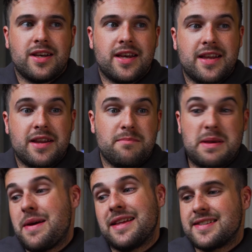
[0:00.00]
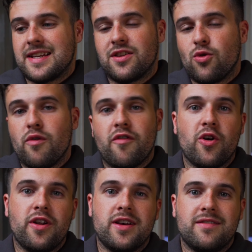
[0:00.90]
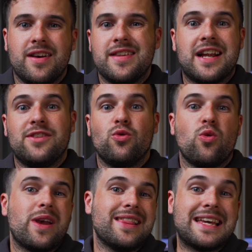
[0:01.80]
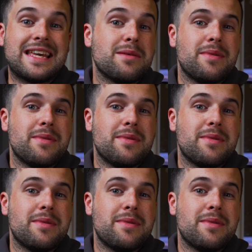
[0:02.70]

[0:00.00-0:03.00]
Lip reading: and then maybe I decide to go for it and then I don't quite like